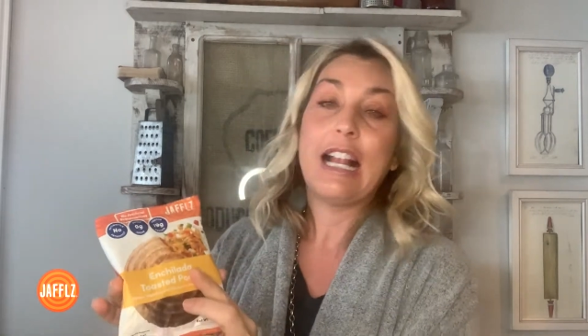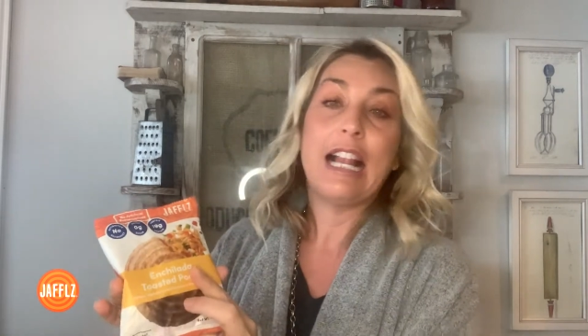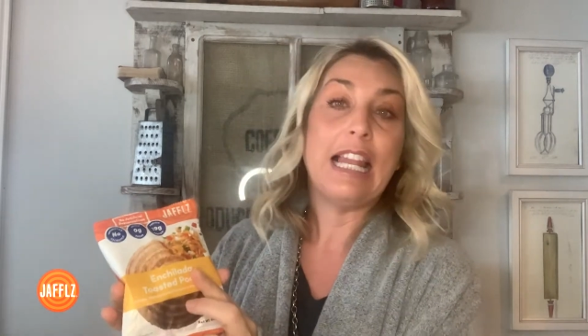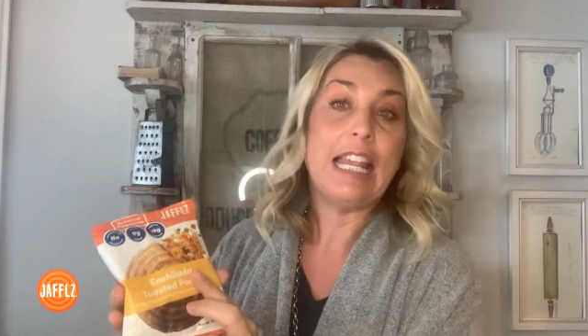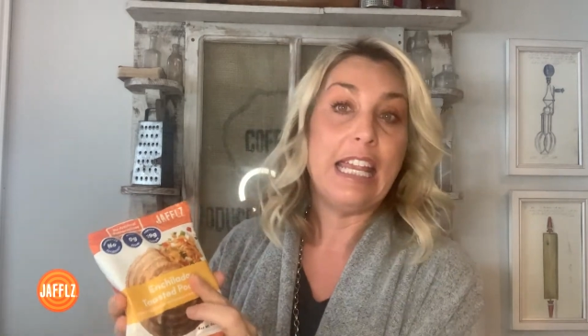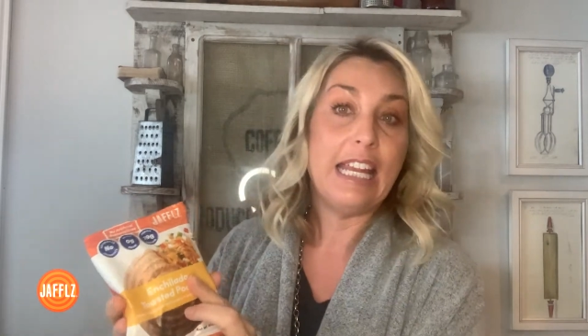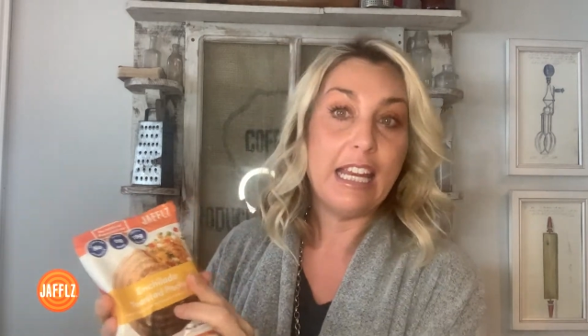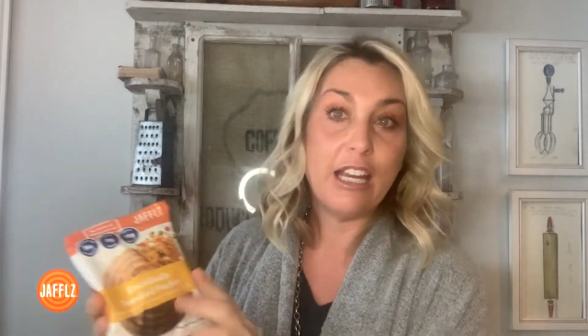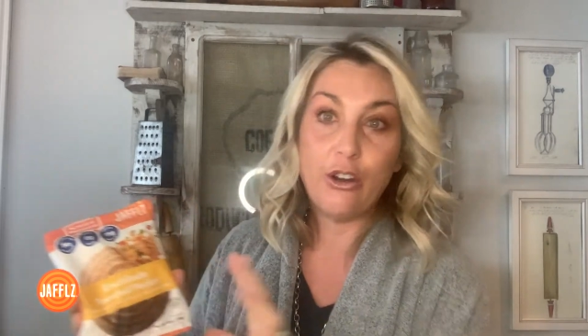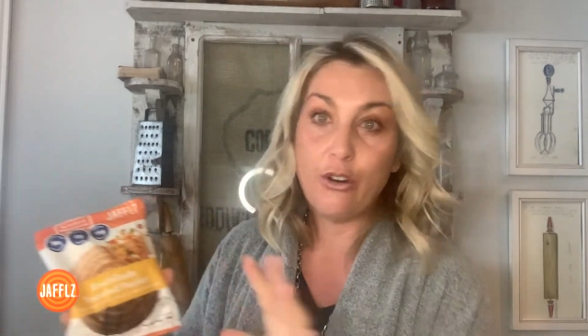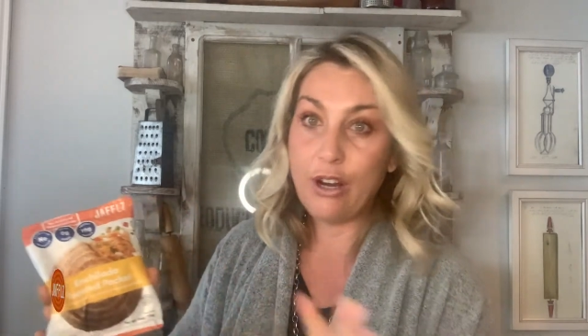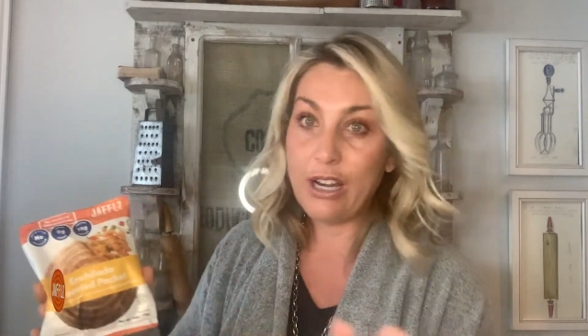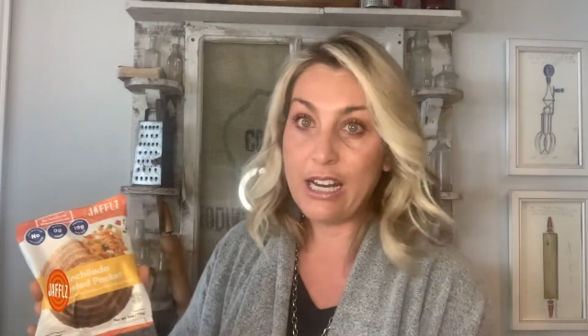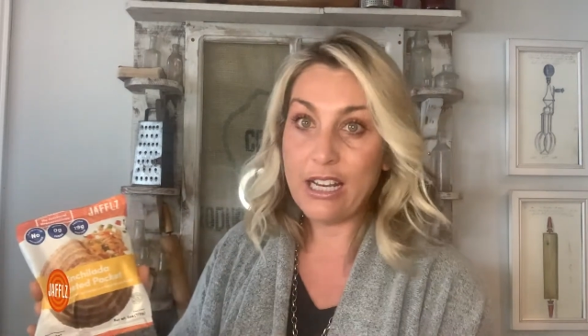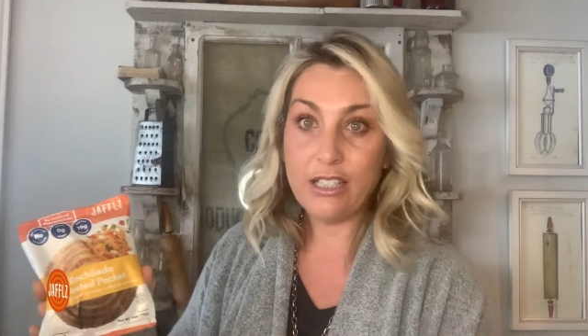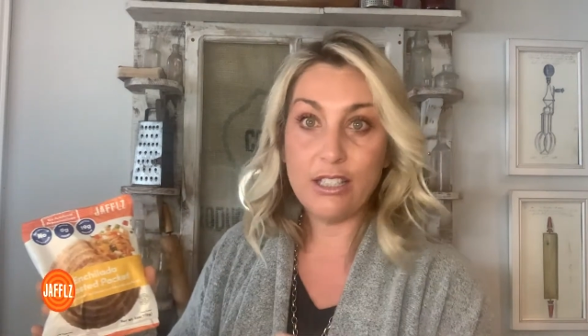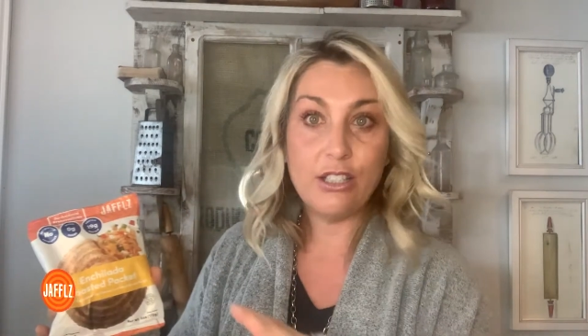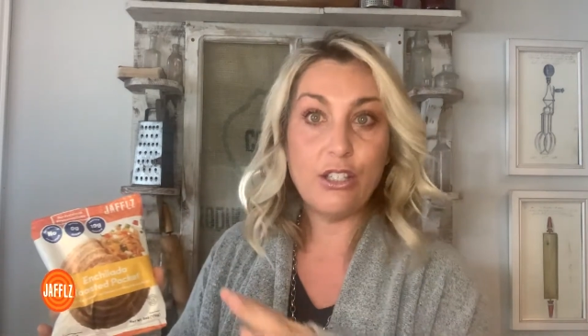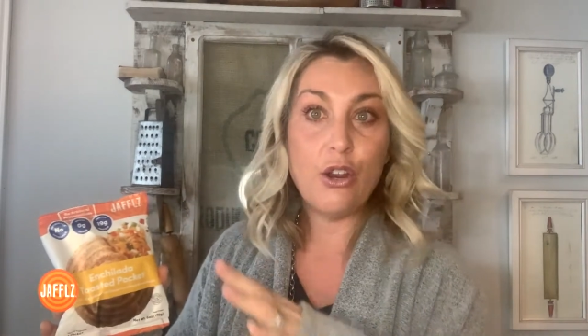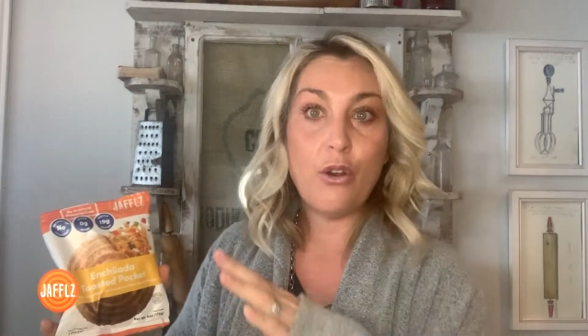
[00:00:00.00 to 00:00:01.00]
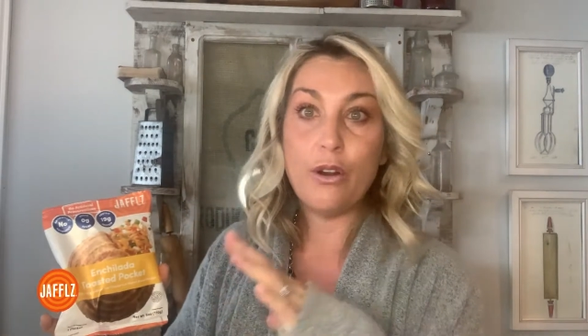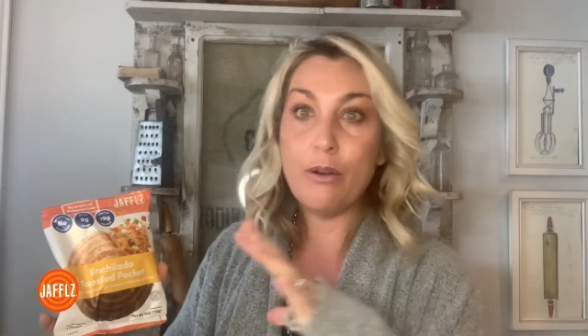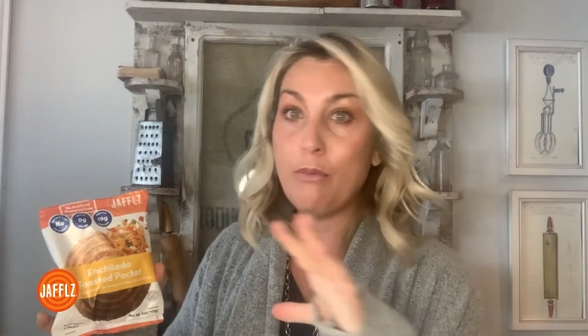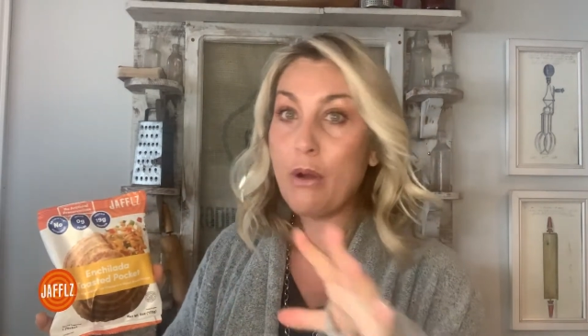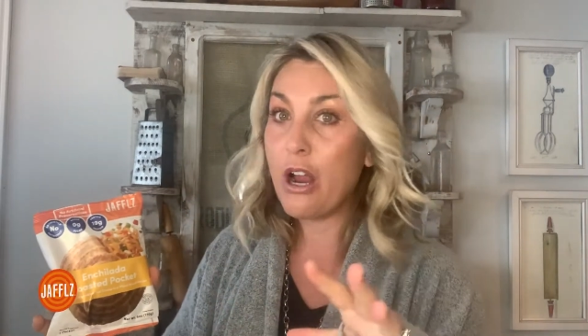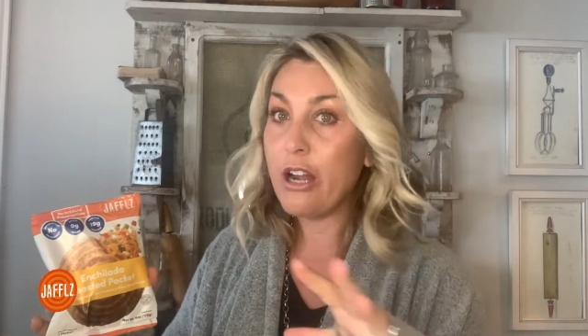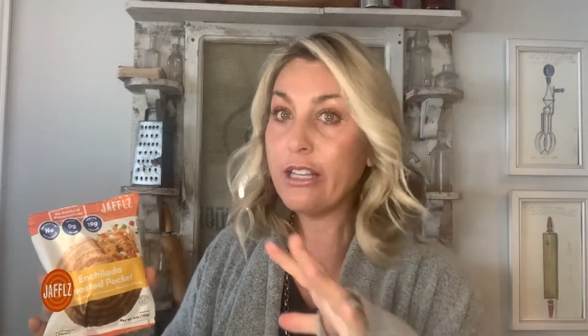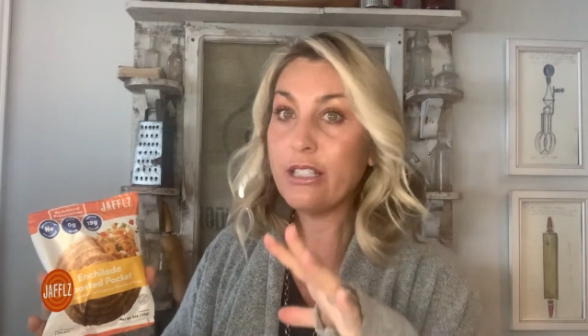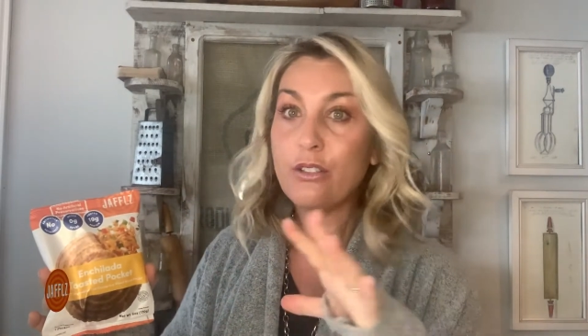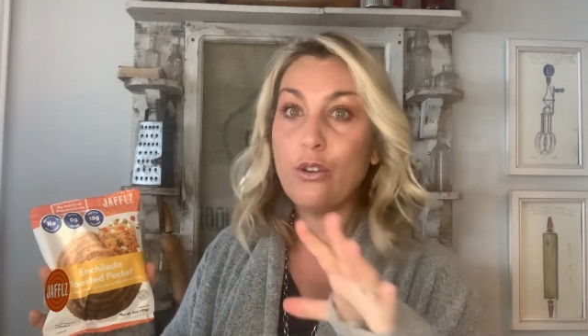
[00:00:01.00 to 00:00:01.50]
clean ingredients, no
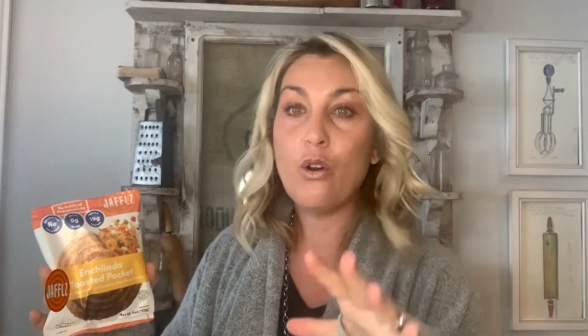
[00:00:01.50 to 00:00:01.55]
antibiotics,